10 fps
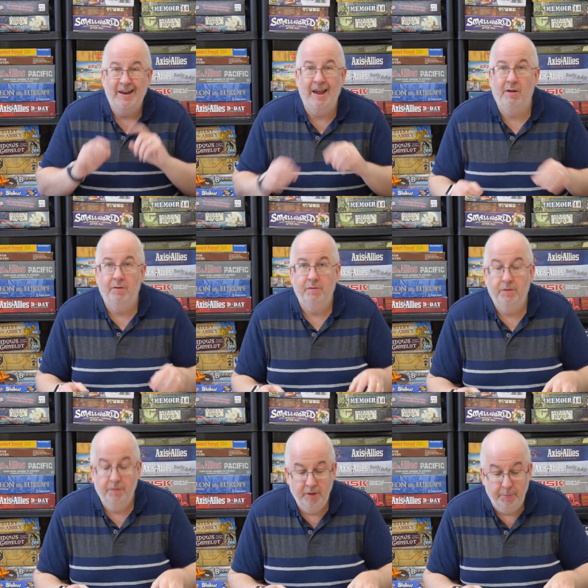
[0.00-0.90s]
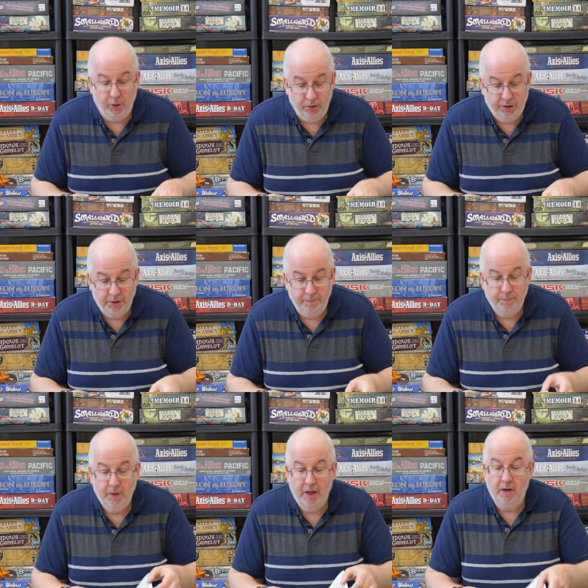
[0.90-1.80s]
Now, the books.
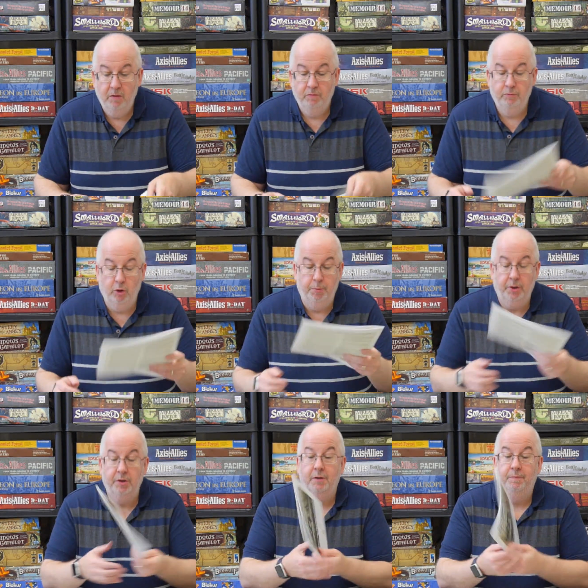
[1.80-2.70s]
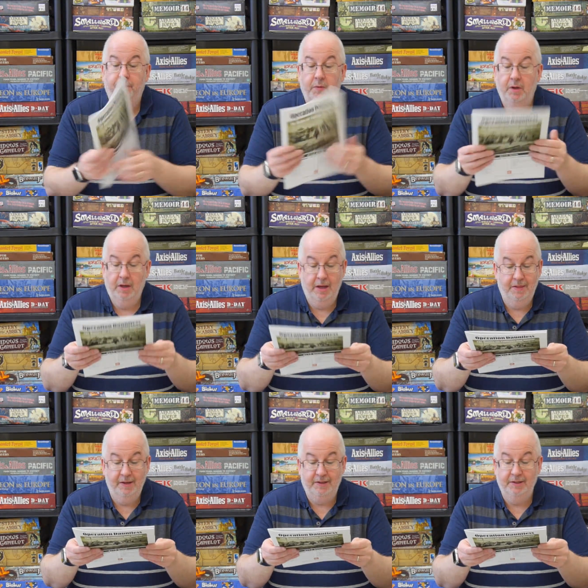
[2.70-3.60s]
Okay, rule book.
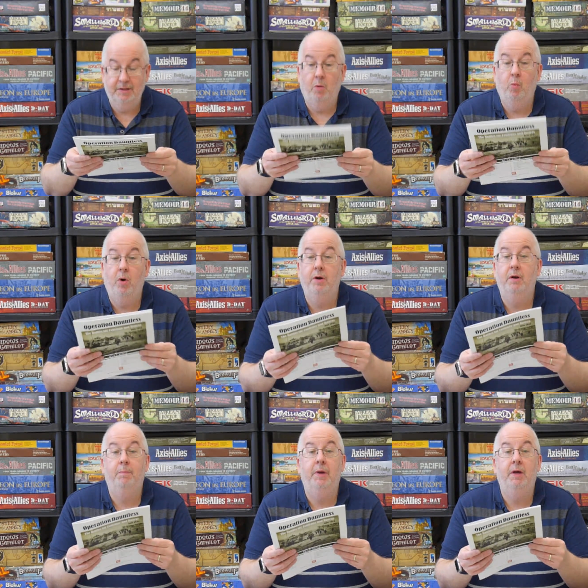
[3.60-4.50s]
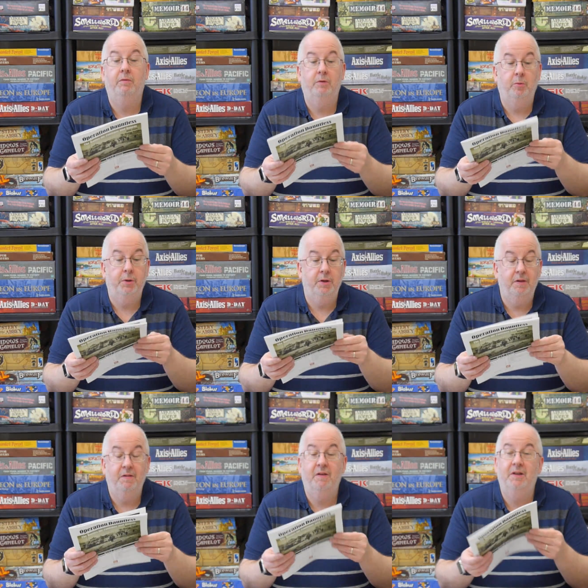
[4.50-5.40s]
Okay, this is one big rule
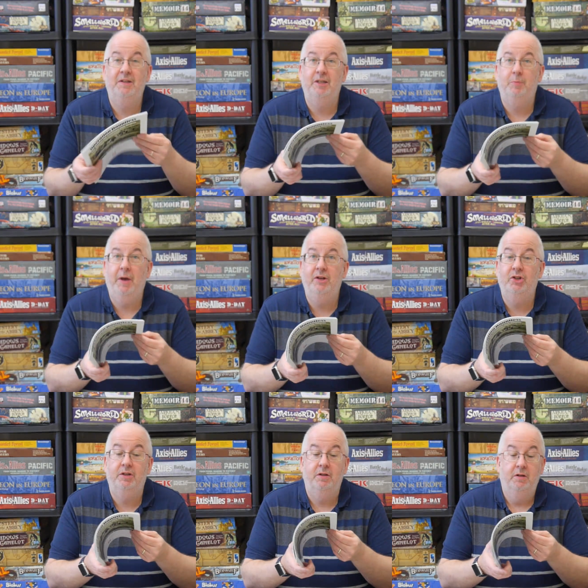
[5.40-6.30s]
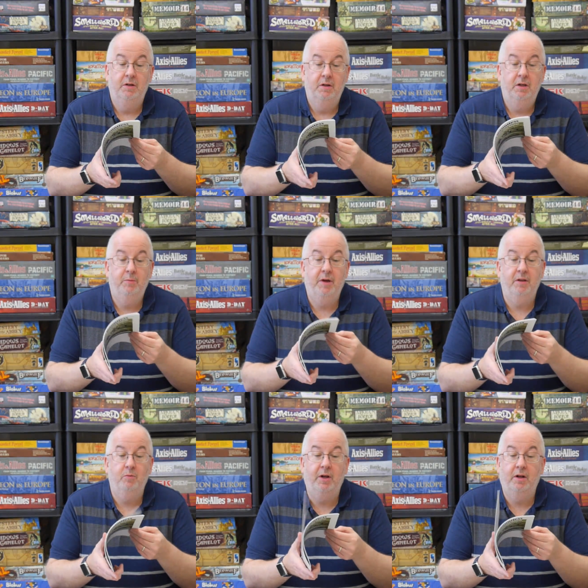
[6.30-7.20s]
book, 36 pages. You might
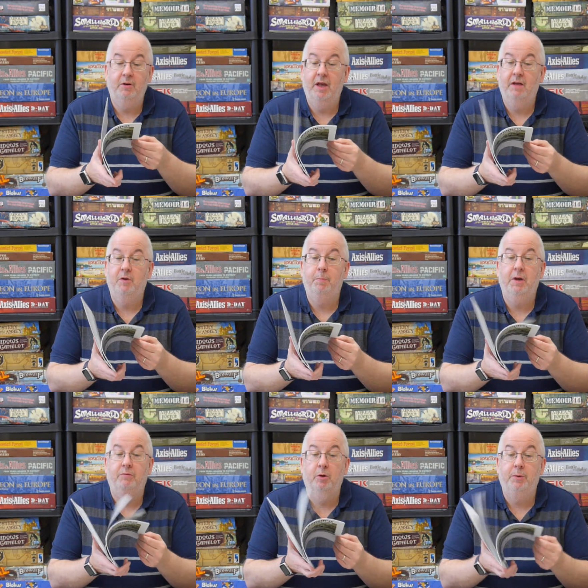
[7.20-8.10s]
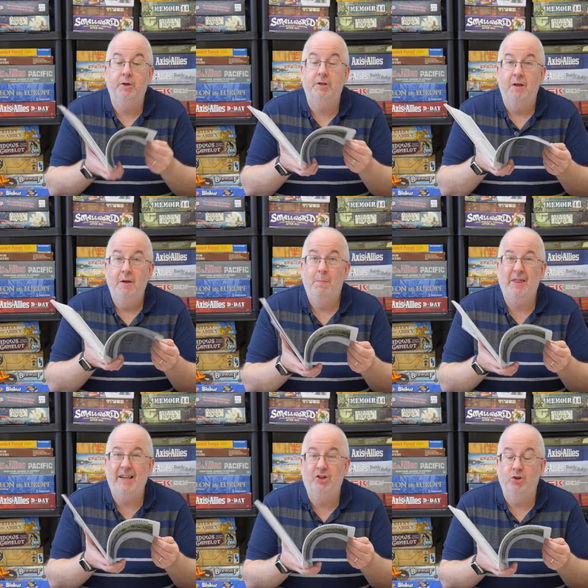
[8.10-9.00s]
think, well, okay, I've got bigger rule books,
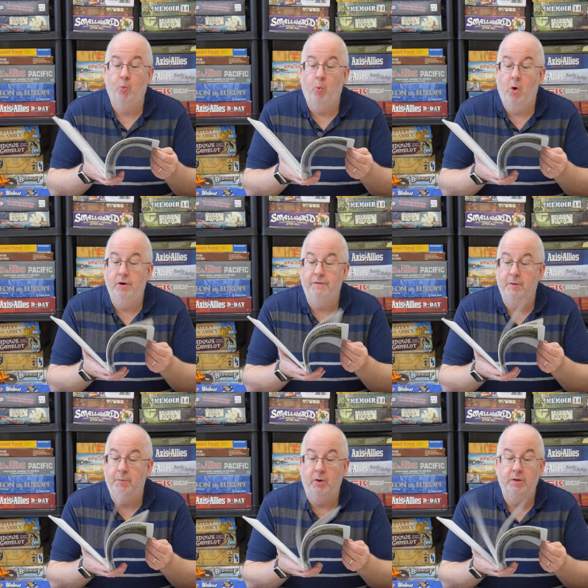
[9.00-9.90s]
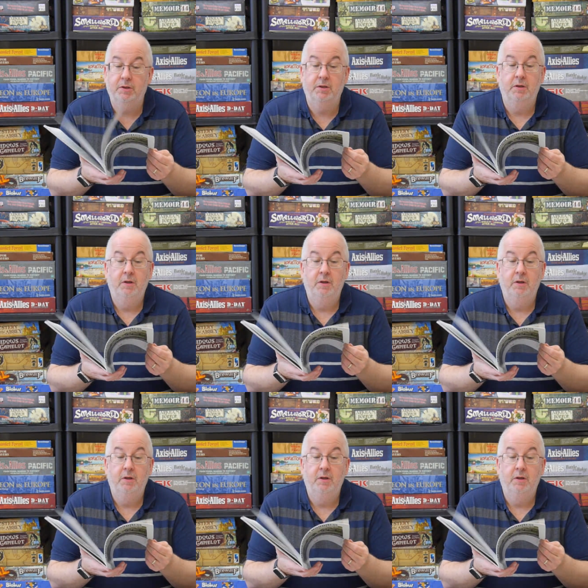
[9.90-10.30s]
but that's just one of the books.